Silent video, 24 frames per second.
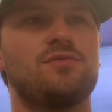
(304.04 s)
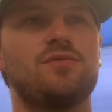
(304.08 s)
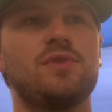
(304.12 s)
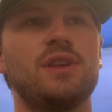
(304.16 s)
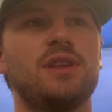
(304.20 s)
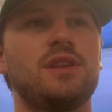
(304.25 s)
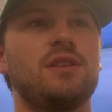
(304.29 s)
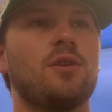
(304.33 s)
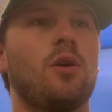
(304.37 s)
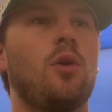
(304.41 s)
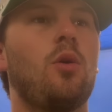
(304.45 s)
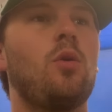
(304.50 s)

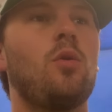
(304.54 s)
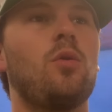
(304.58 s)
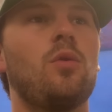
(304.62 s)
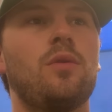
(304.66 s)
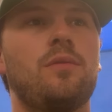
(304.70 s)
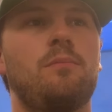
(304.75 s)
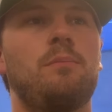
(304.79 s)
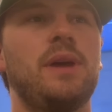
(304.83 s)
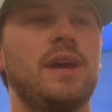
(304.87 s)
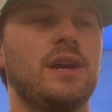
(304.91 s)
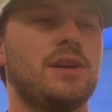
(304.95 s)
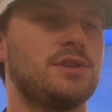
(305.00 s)
really the whole
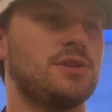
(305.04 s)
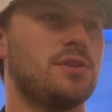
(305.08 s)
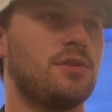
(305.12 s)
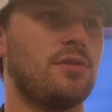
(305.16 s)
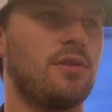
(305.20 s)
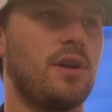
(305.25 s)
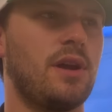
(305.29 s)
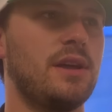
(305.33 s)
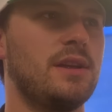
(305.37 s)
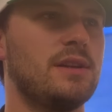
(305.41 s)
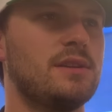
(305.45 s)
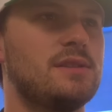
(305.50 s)
picture,
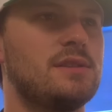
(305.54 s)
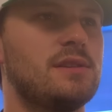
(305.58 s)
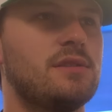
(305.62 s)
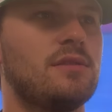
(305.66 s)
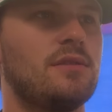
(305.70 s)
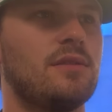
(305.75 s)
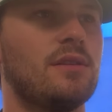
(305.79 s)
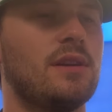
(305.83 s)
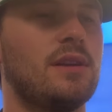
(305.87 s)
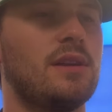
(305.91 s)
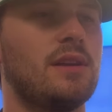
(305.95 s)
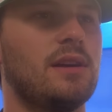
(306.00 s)
right?
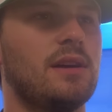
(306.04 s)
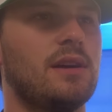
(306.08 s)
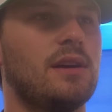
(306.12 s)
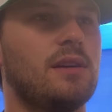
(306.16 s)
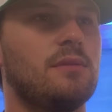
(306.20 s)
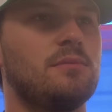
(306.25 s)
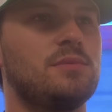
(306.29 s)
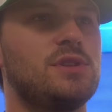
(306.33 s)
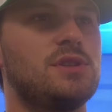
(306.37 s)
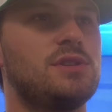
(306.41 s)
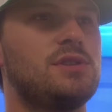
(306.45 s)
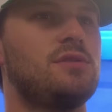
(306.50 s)
So
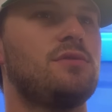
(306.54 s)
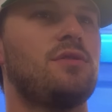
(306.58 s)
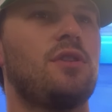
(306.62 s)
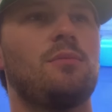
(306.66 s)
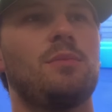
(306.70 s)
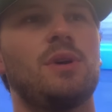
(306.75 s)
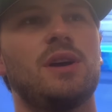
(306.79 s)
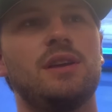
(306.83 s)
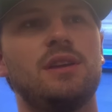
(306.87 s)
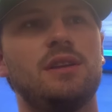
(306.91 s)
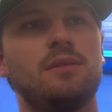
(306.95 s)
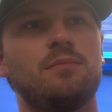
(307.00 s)
just throughout
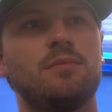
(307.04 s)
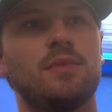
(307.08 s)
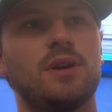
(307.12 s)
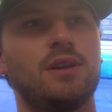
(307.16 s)
my